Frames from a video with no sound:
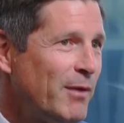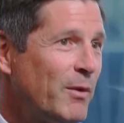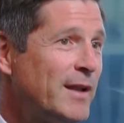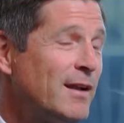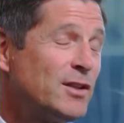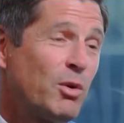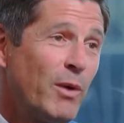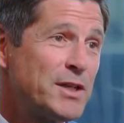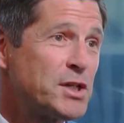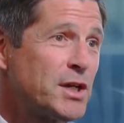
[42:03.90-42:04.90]
and we did a
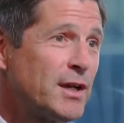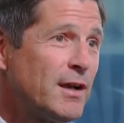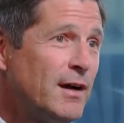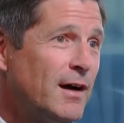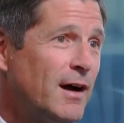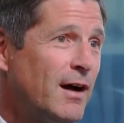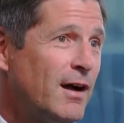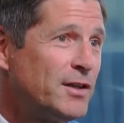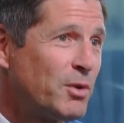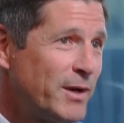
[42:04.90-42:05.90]
Twitch
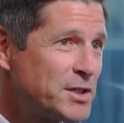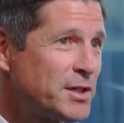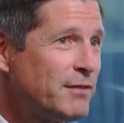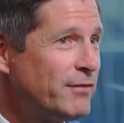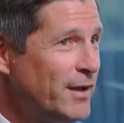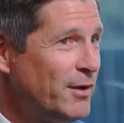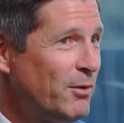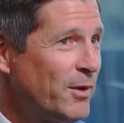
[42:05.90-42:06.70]
video